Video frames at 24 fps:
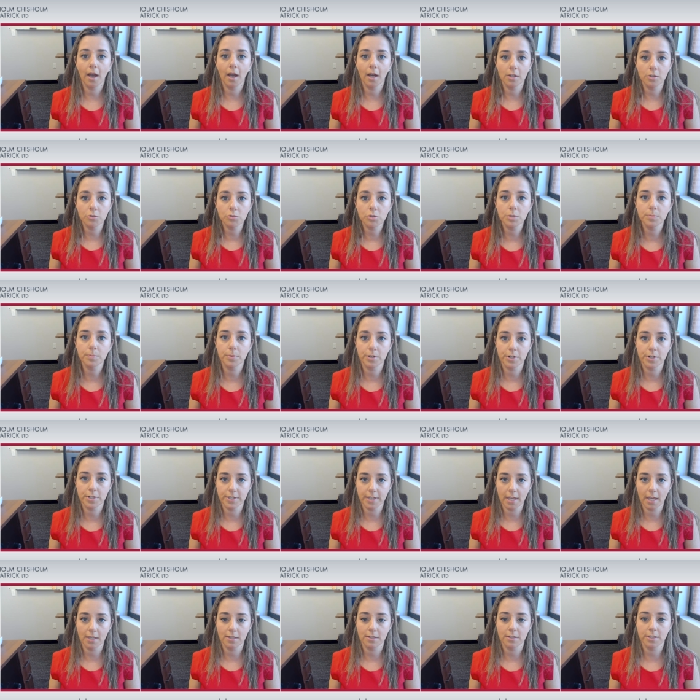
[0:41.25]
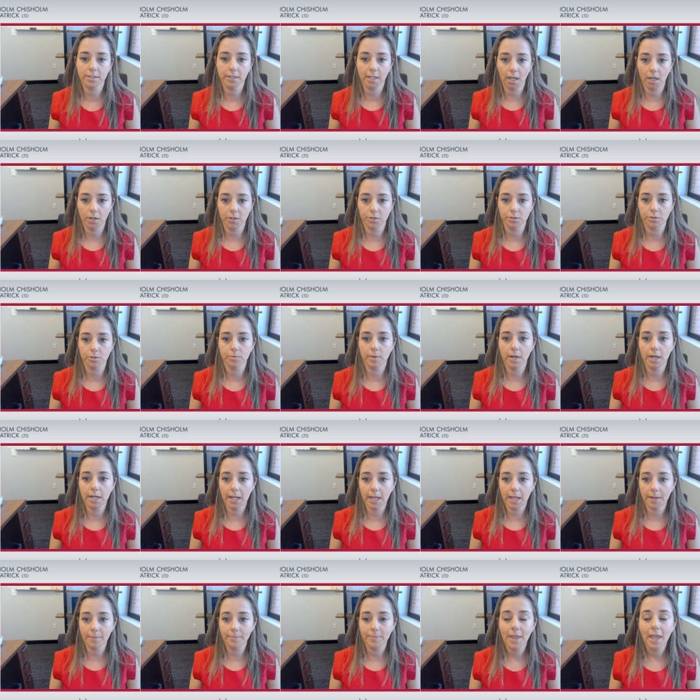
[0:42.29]
100% scheduler
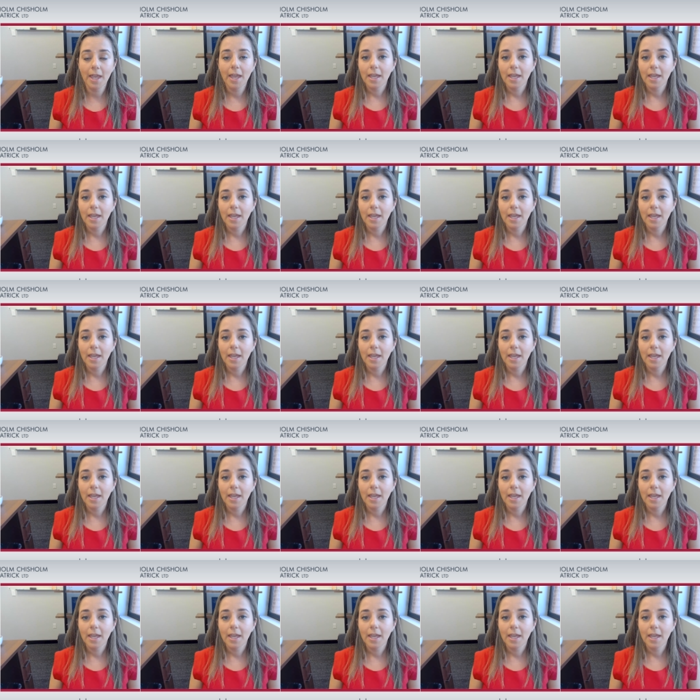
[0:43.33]
rating